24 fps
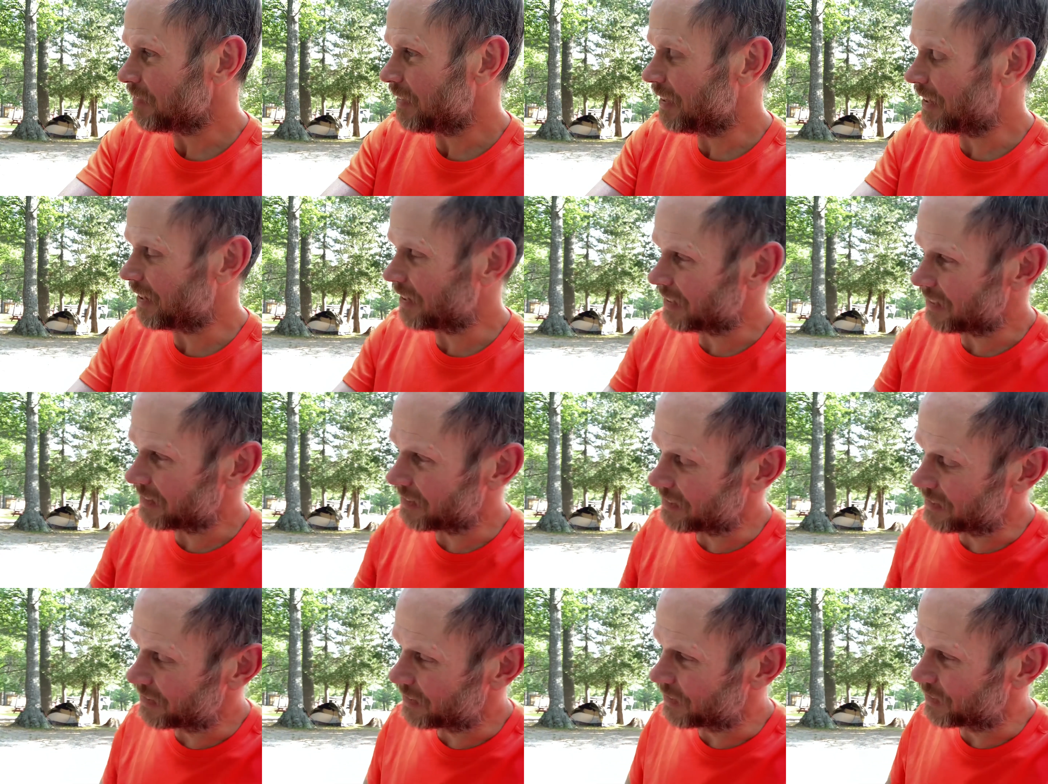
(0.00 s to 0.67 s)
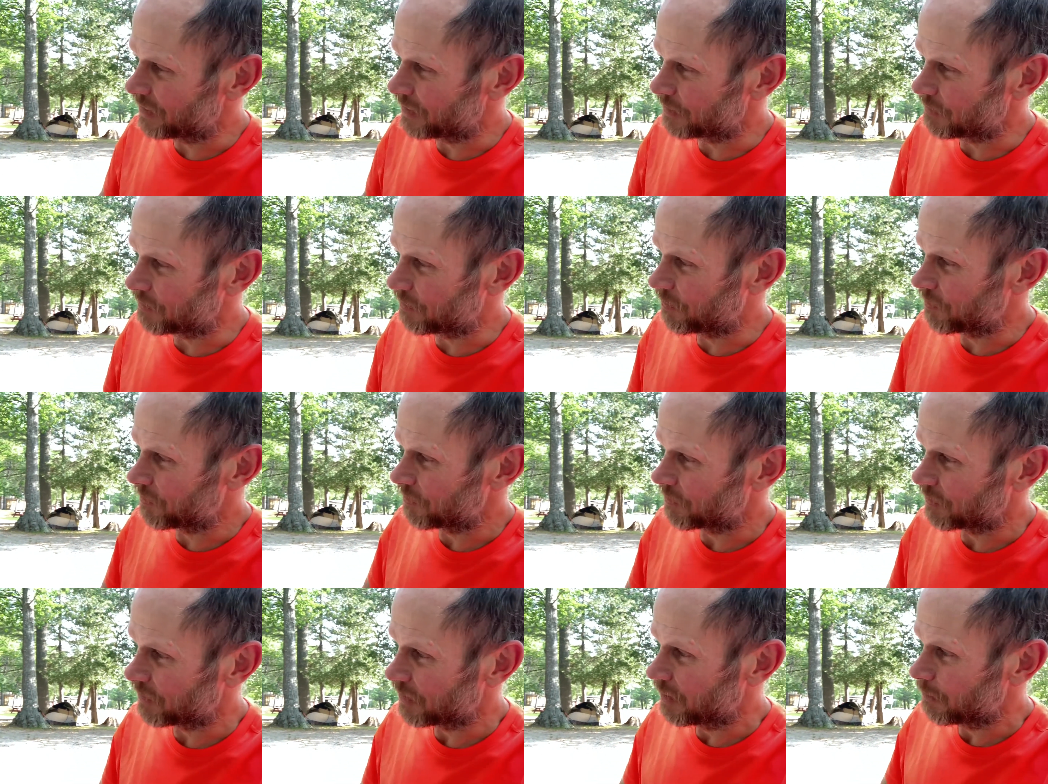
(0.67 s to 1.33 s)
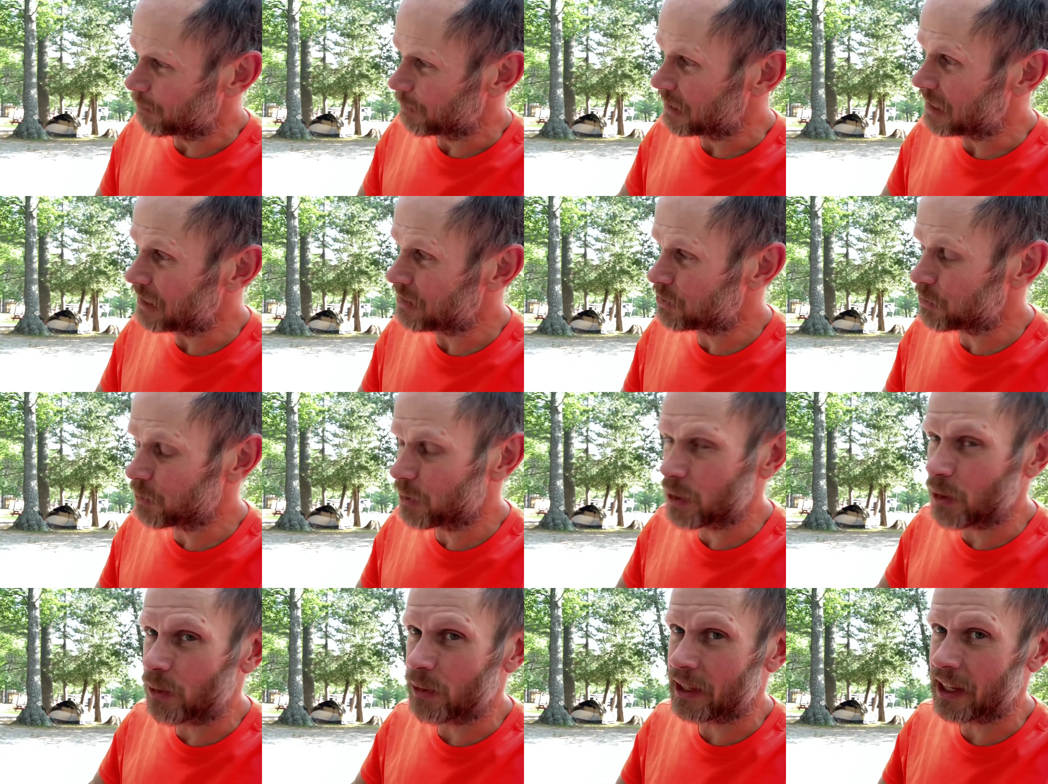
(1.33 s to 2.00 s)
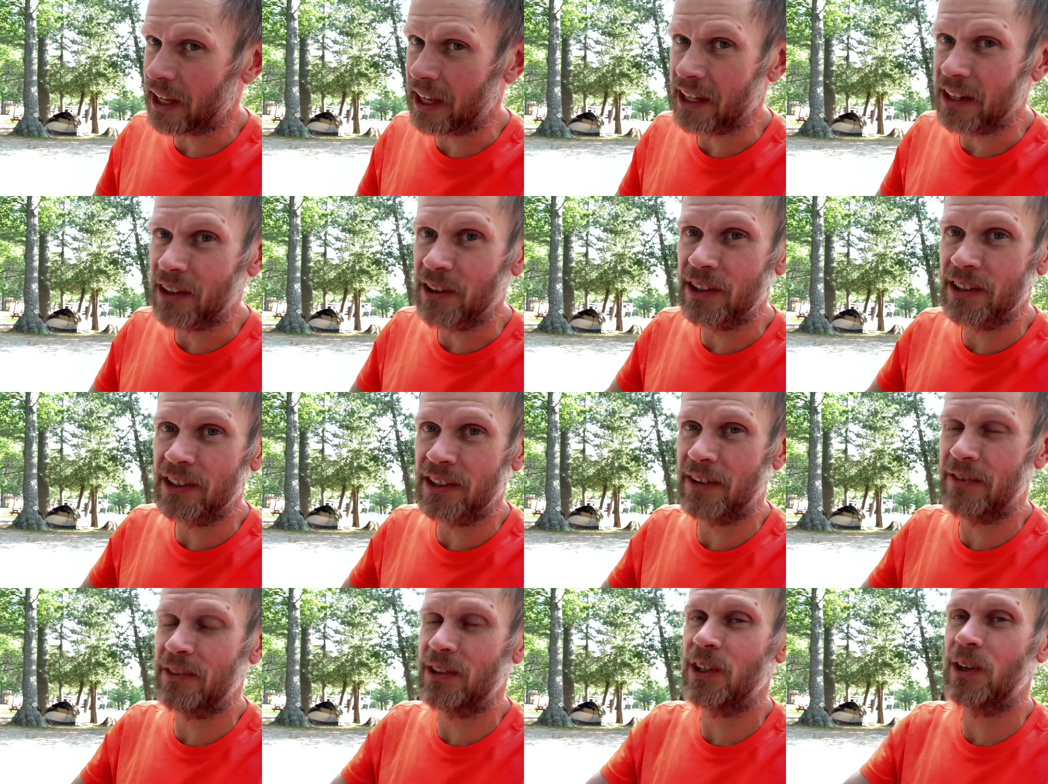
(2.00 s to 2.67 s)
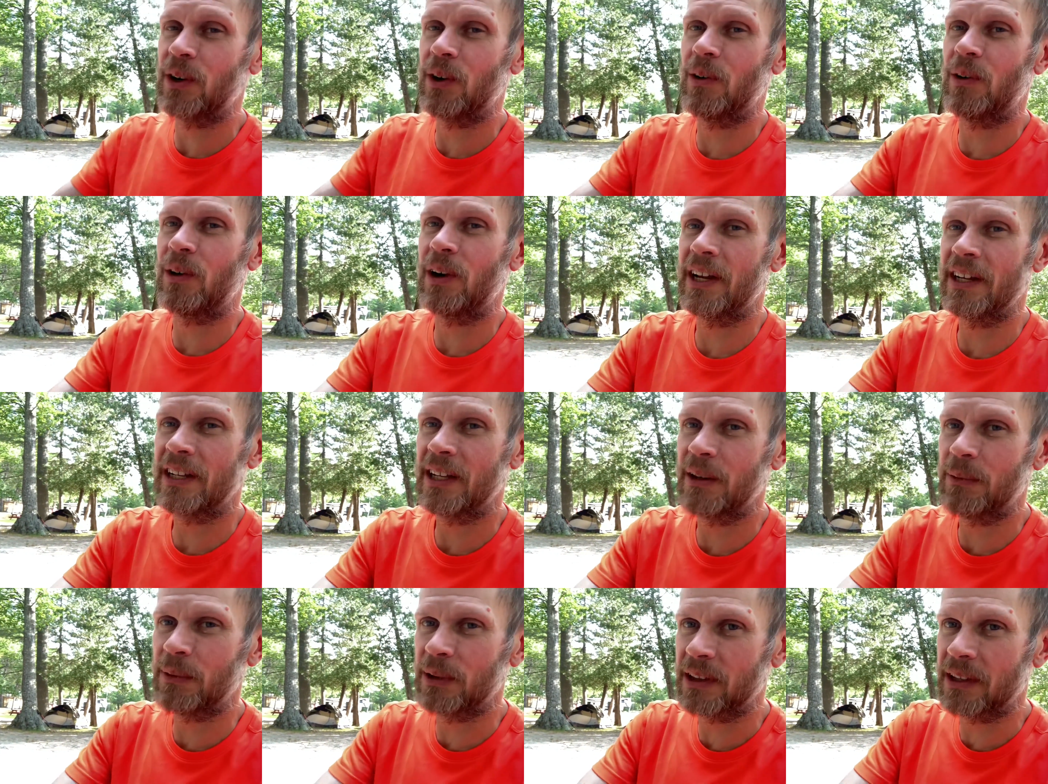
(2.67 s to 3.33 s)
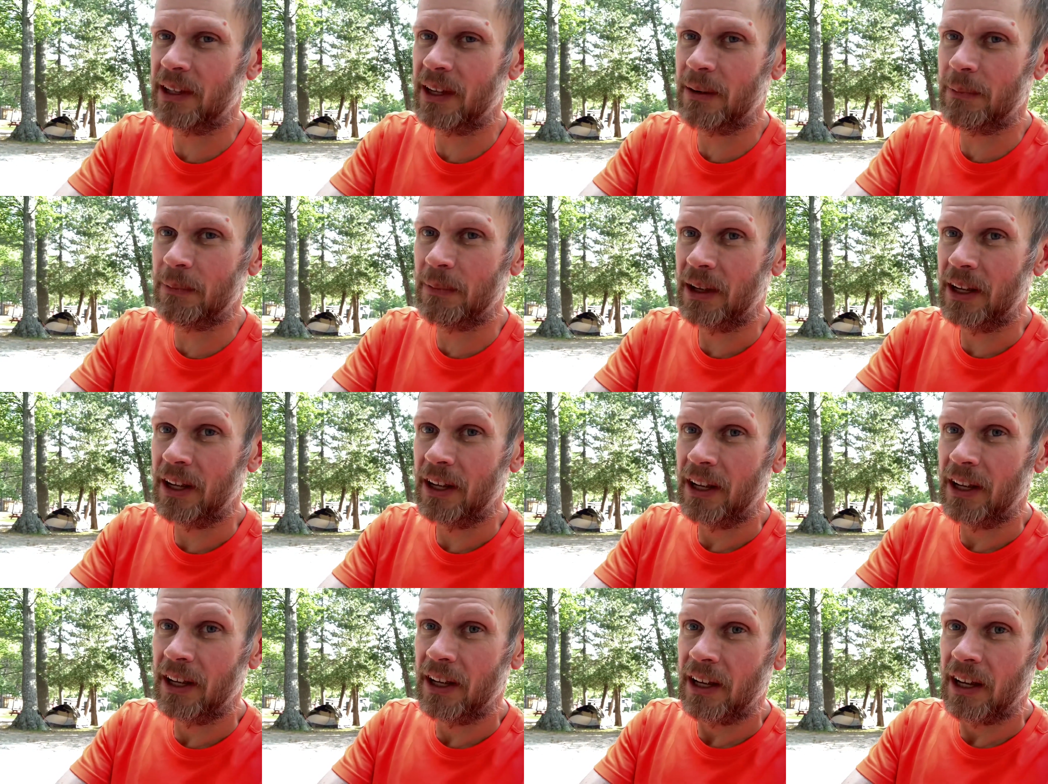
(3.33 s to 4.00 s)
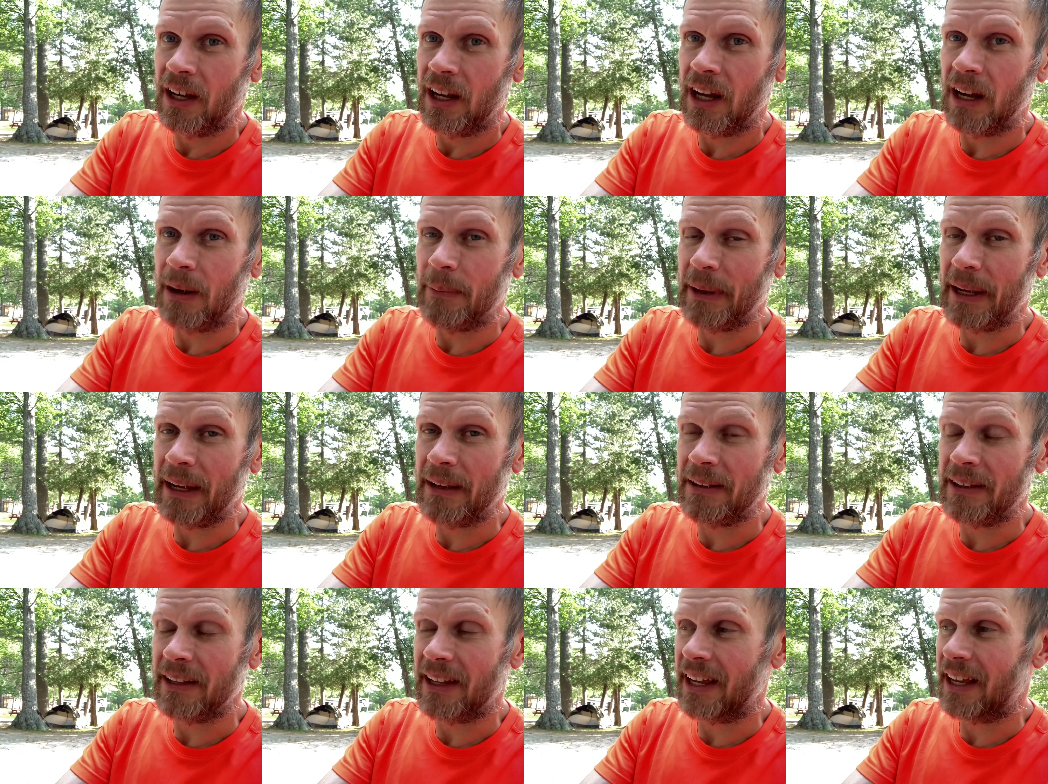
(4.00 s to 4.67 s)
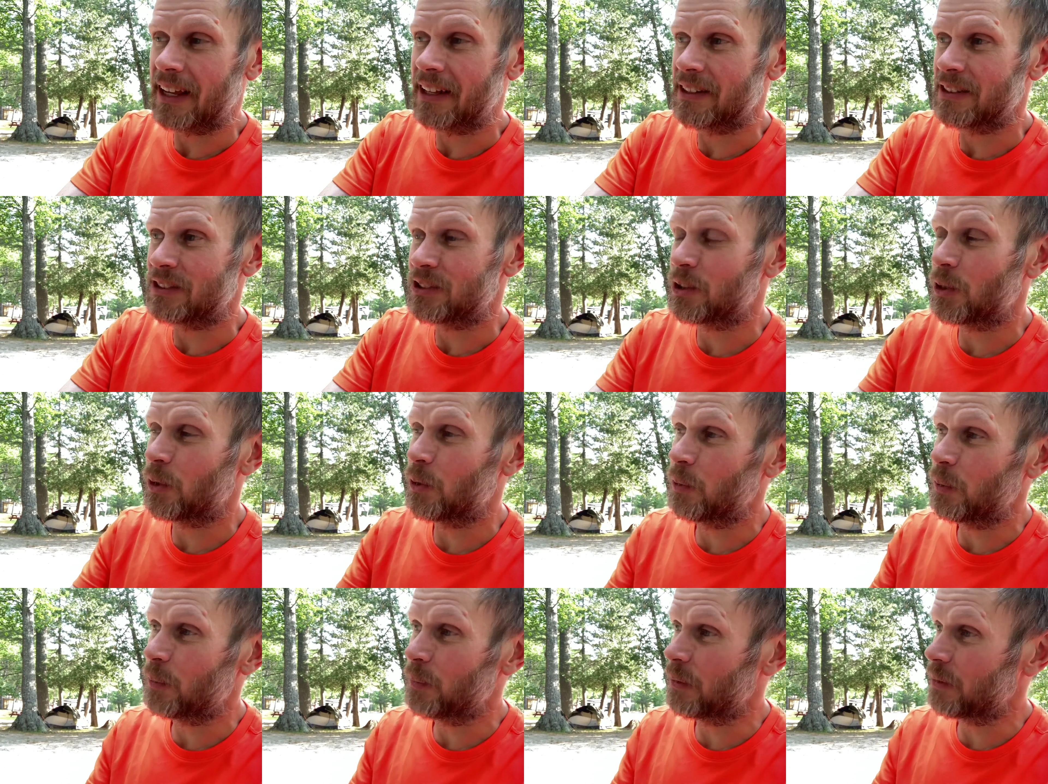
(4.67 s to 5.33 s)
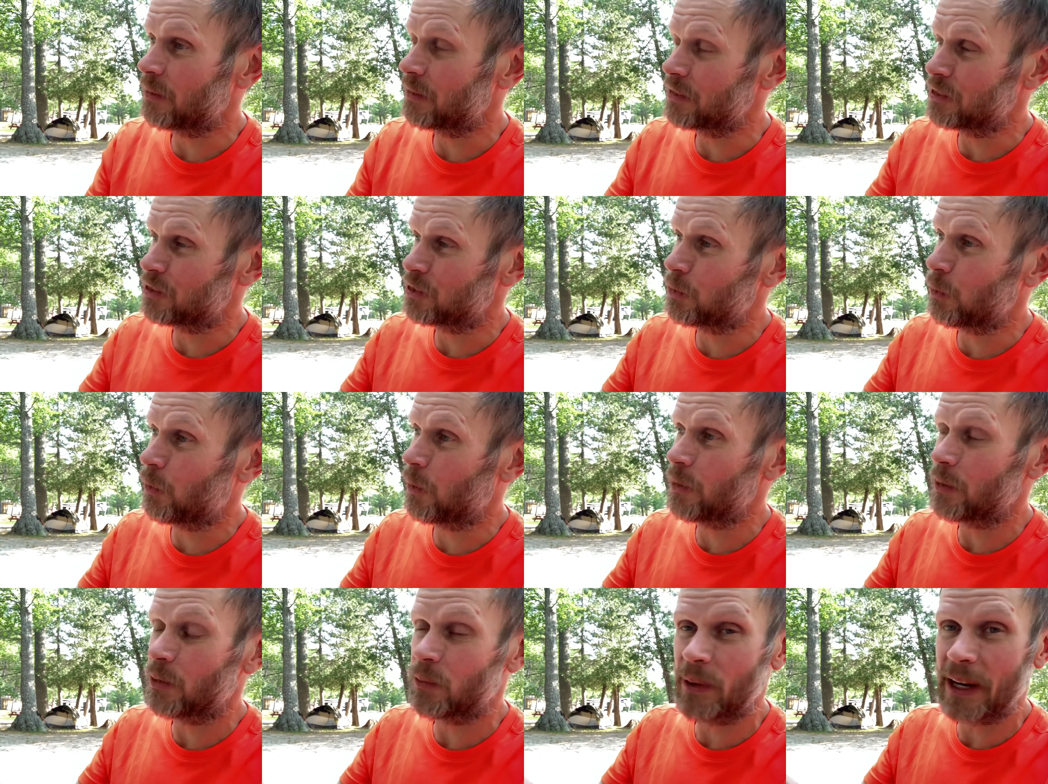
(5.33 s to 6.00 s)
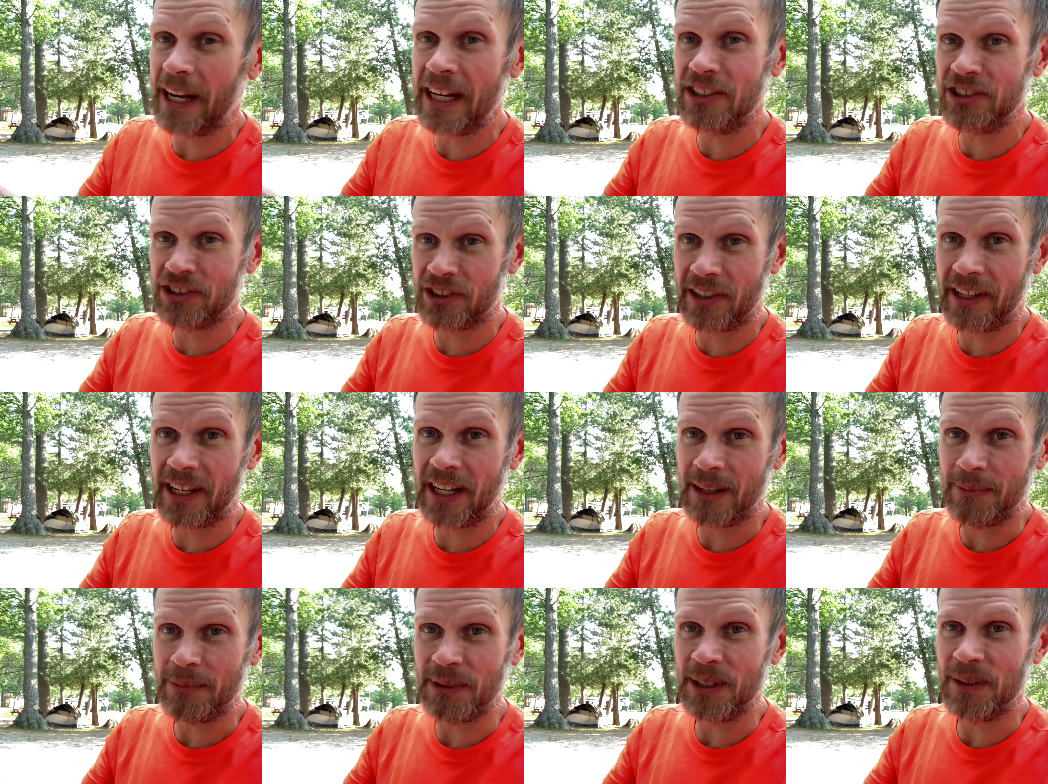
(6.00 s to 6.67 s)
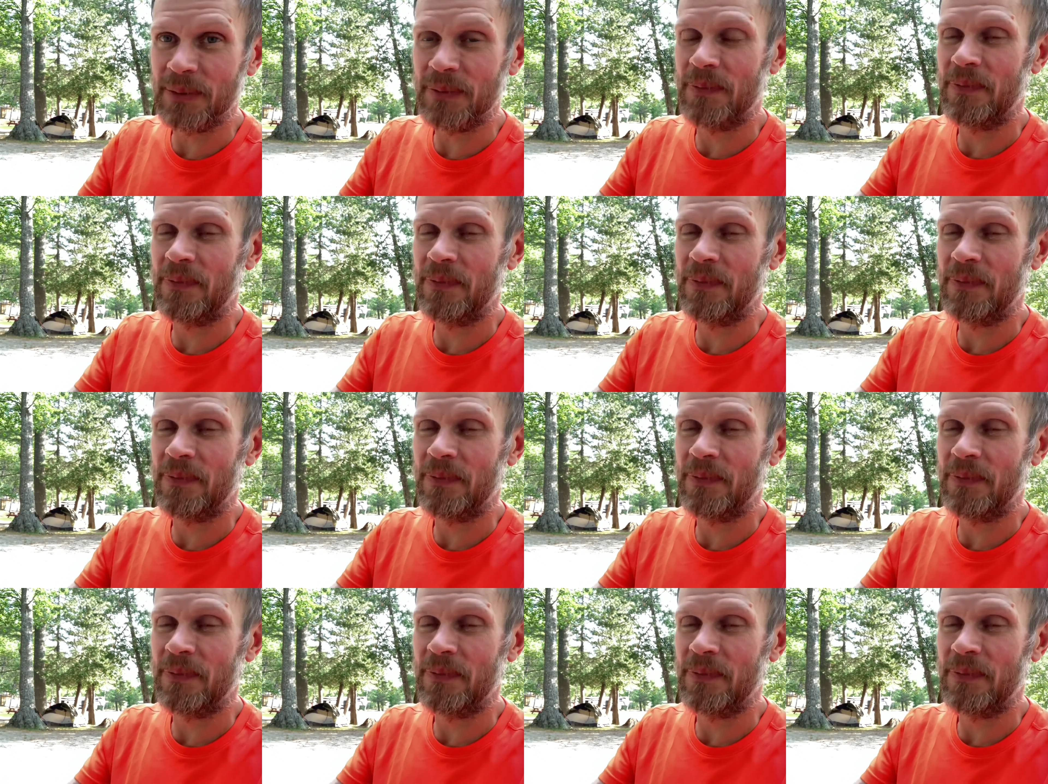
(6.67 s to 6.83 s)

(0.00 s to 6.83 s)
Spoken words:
And he's doing okay, good enough to go hiking with them. And so when we were in the store, the ranger came in.